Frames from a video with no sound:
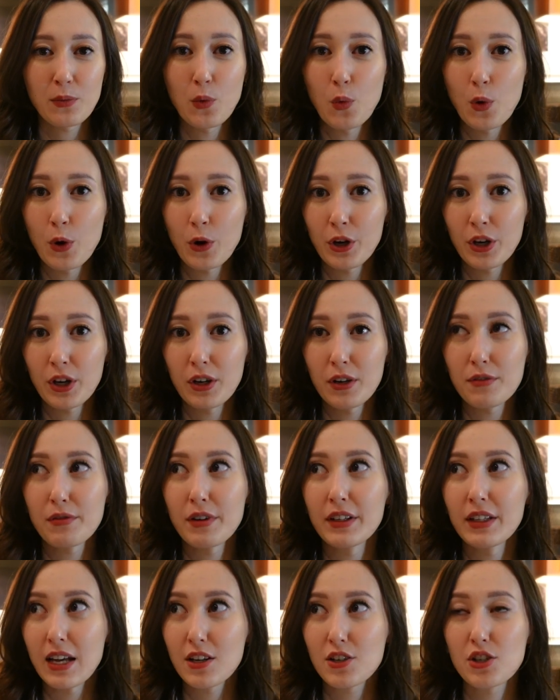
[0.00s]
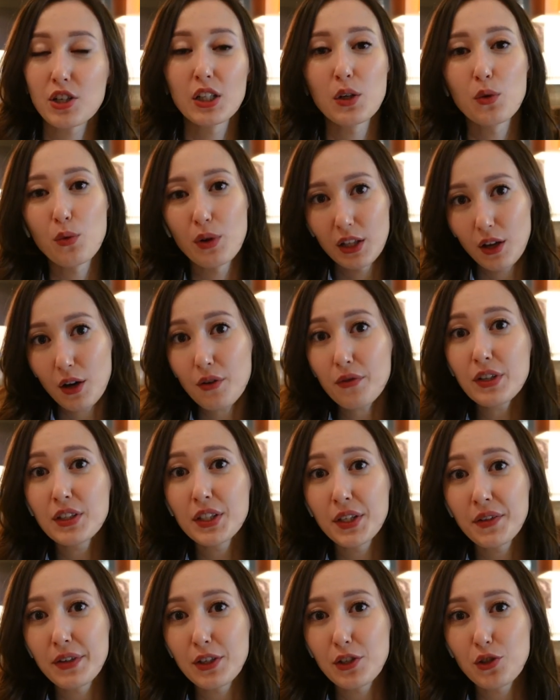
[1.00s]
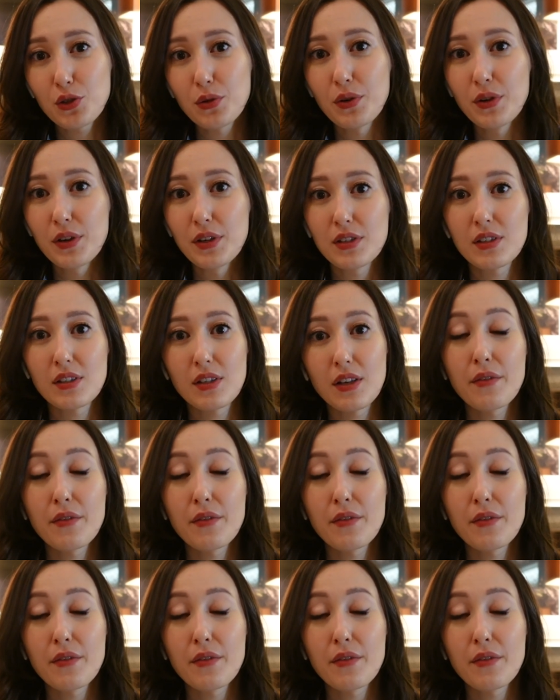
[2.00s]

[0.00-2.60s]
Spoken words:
more financially well-off individuals